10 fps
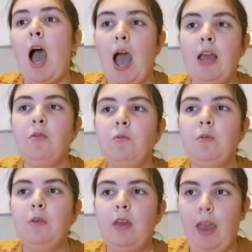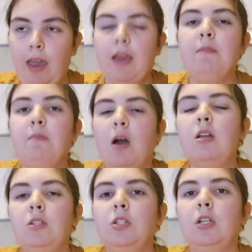I can
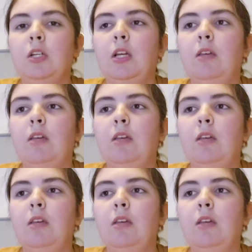monitor their